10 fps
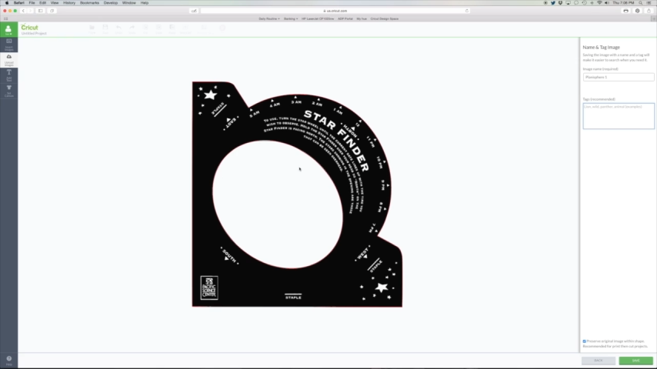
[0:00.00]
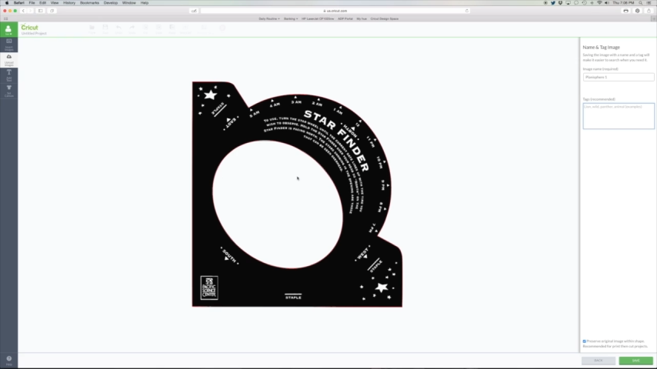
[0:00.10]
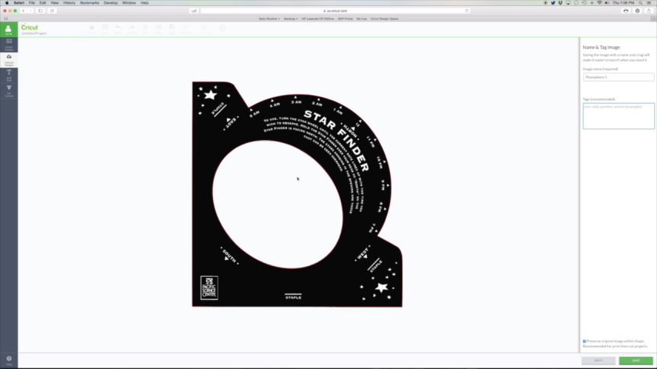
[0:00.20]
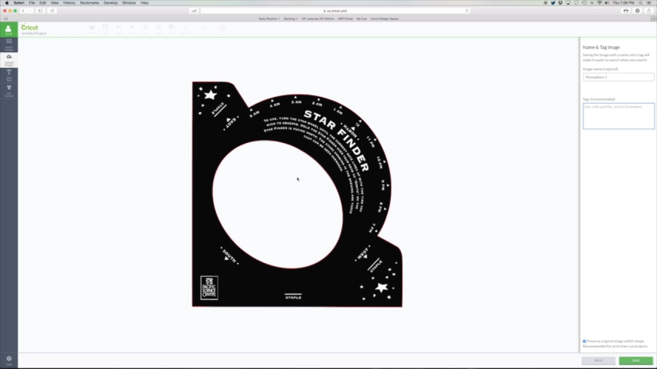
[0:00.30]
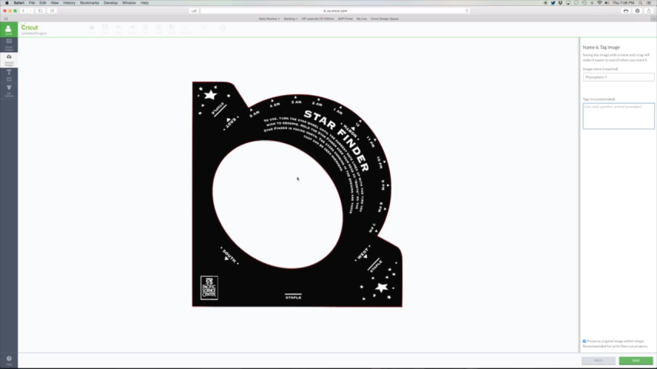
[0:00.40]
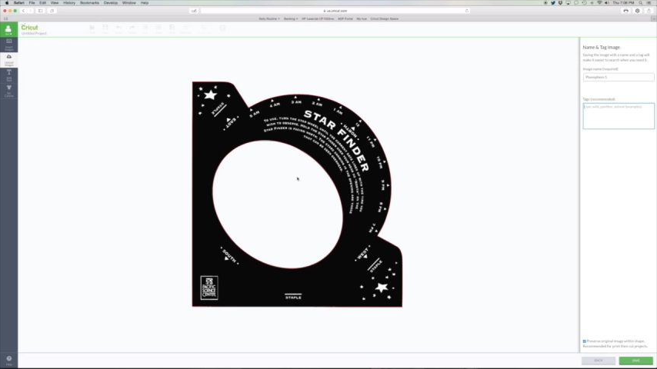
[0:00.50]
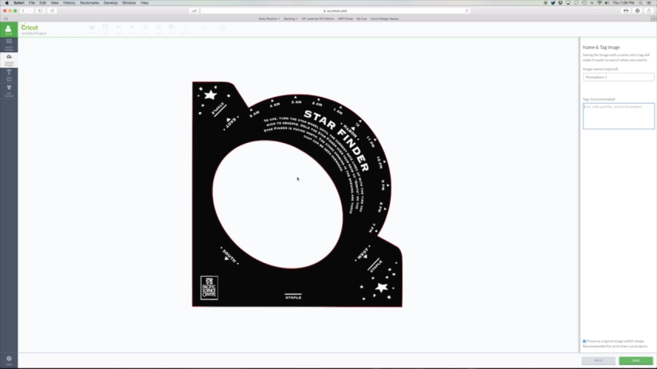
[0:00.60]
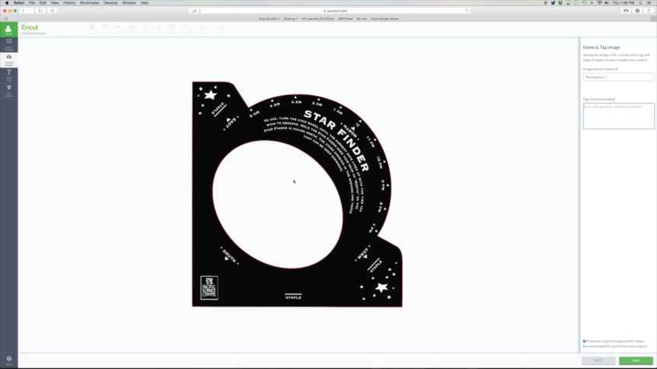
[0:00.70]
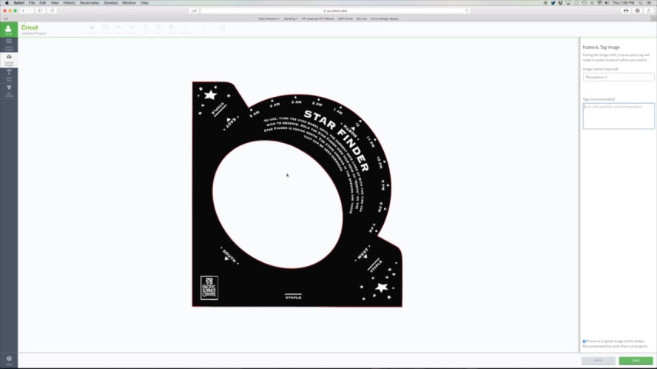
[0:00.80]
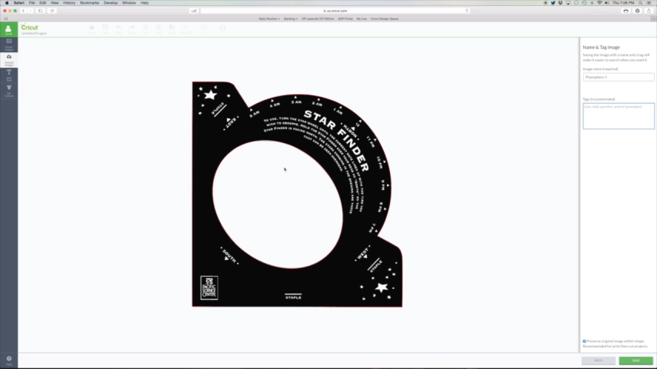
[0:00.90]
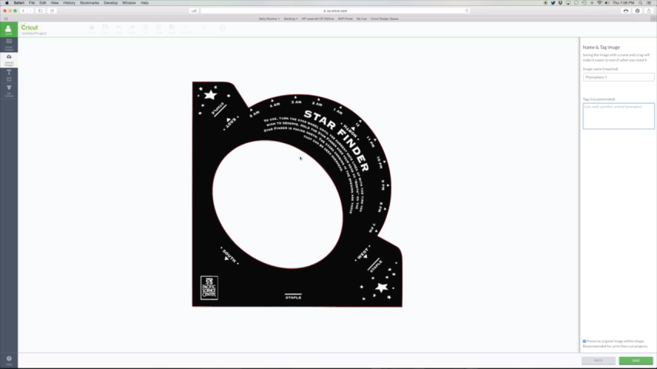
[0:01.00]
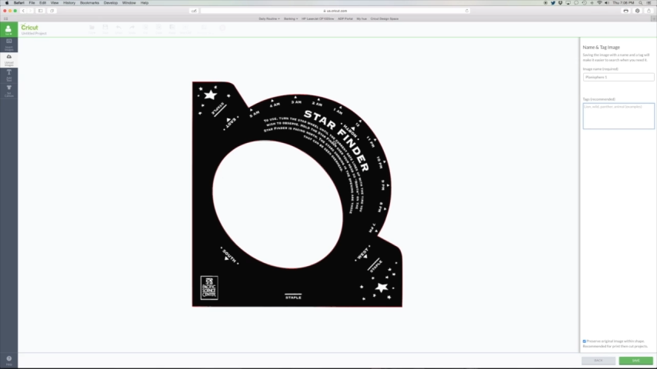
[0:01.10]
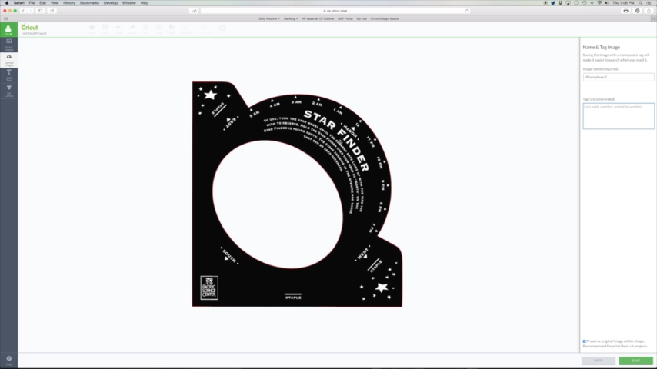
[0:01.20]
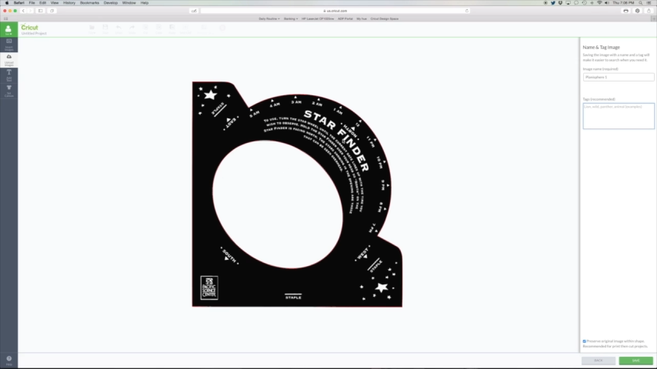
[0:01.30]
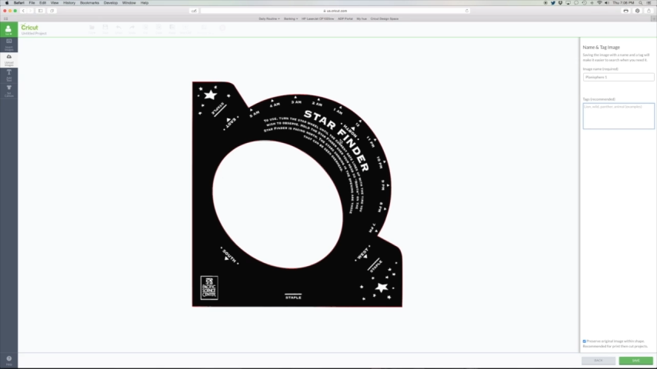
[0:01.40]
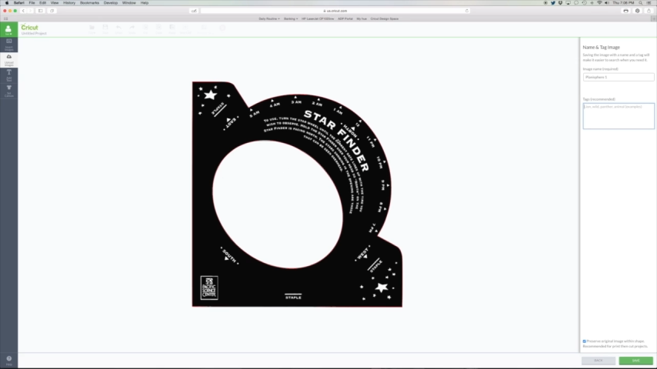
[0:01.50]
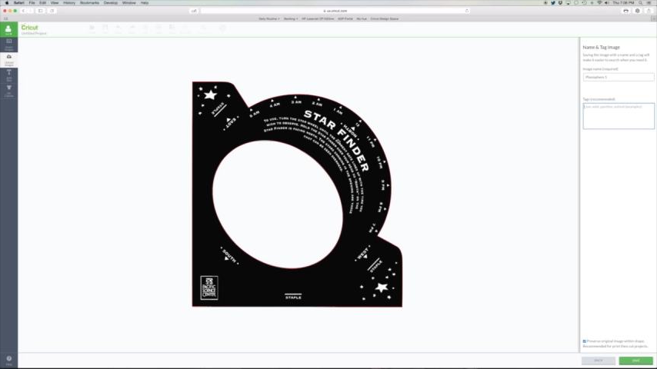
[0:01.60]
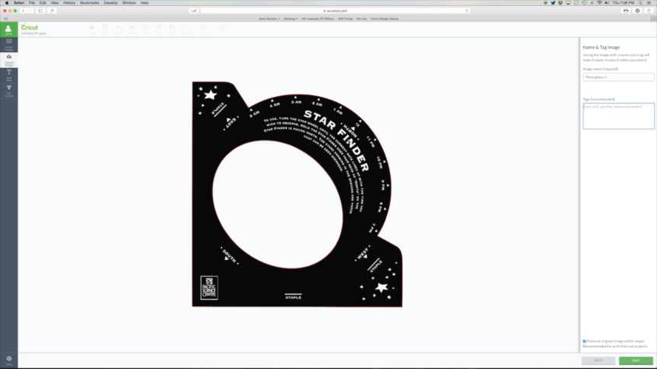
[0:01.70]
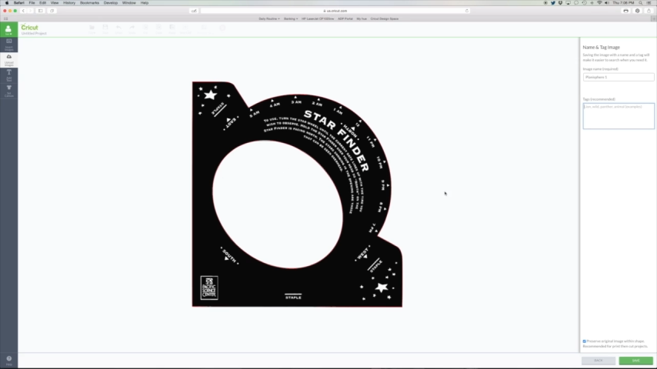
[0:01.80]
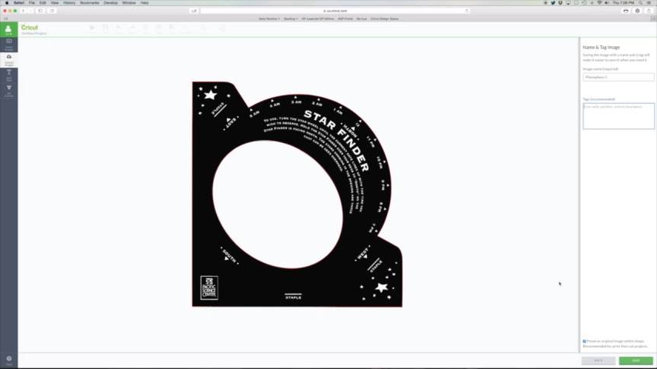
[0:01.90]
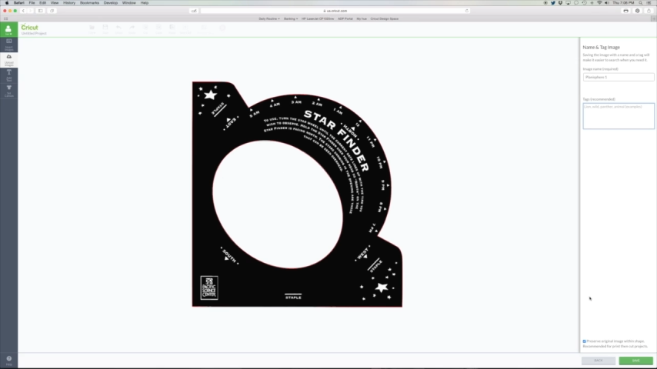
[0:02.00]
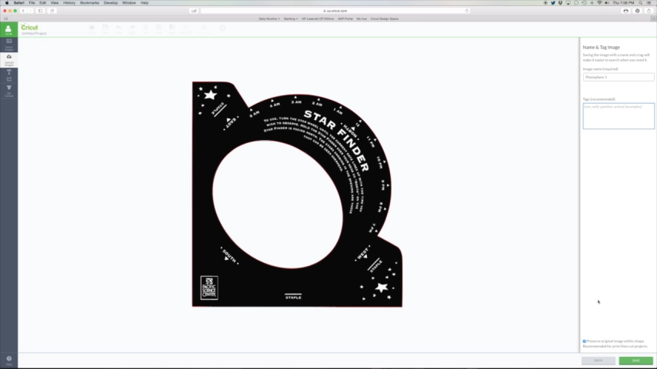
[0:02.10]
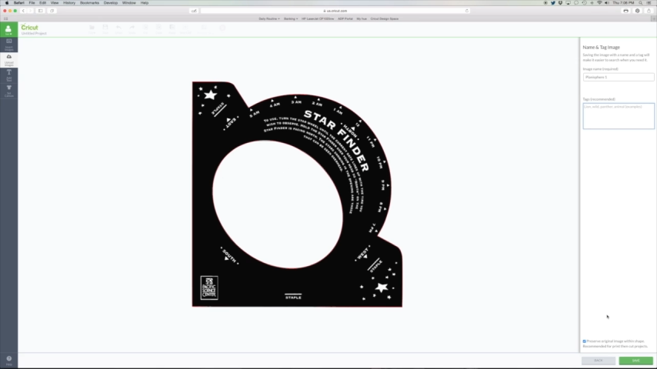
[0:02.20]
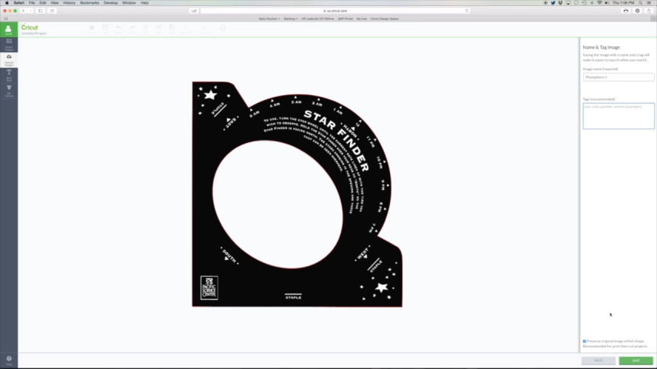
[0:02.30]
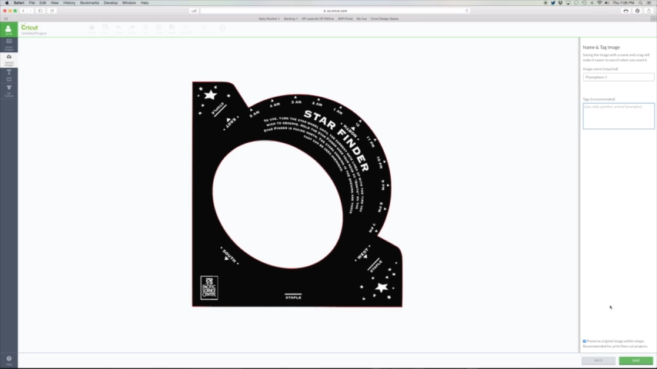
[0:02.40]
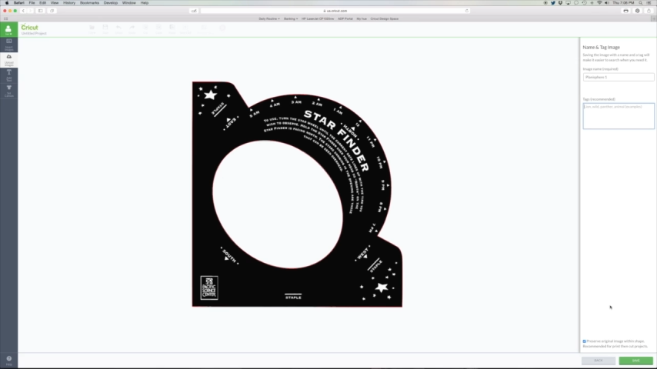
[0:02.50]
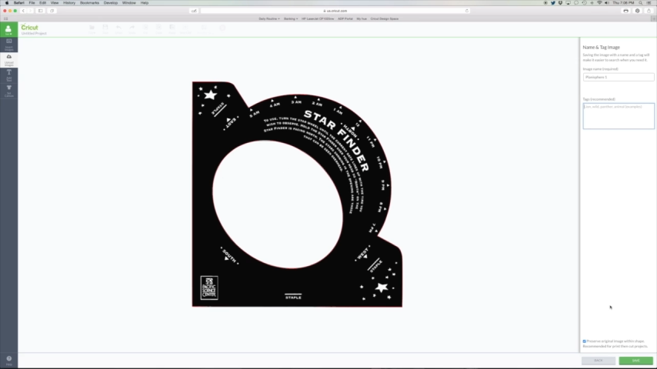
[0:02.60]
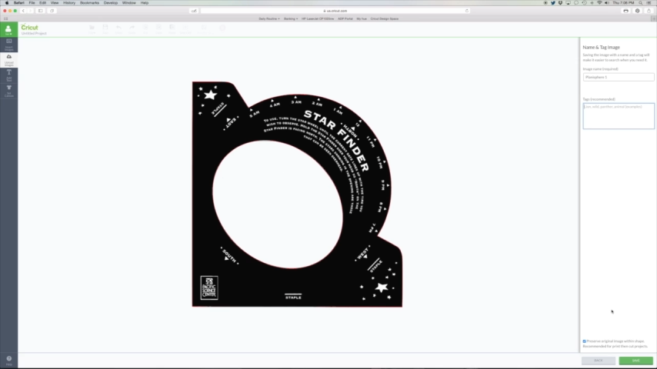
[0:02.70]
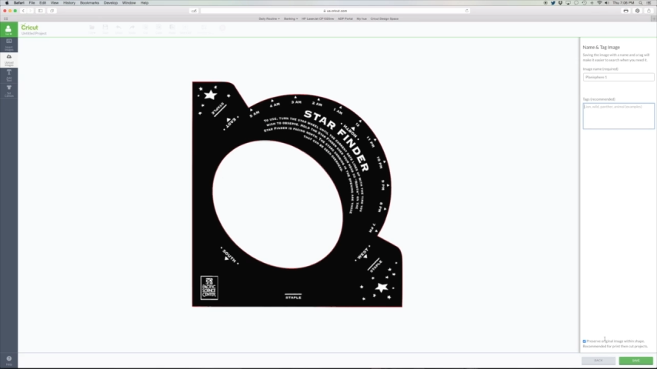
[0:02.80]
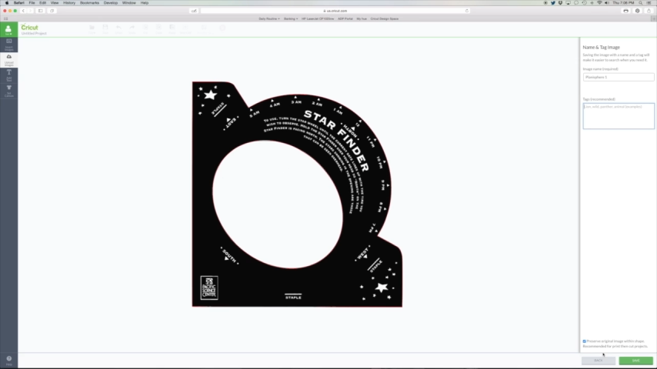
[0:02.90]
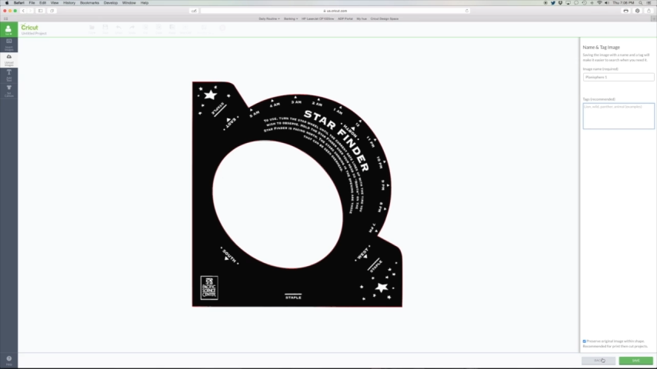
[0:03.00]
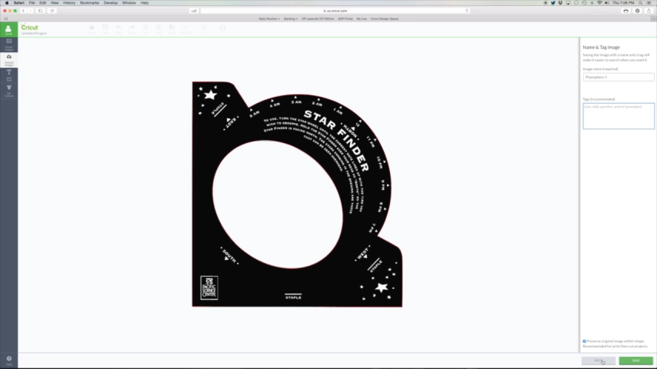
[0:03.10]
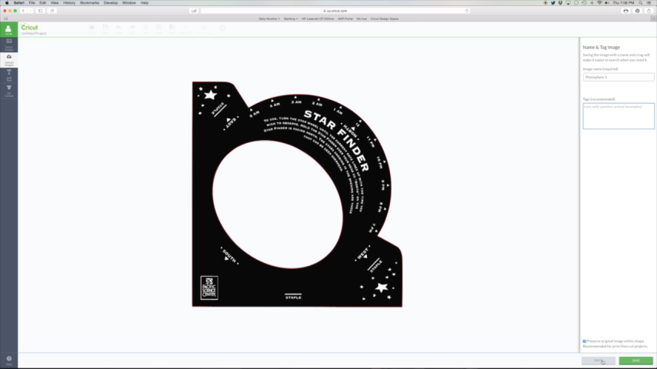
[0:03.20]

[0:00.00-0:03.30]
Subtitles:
Nobody's mouth can be seen.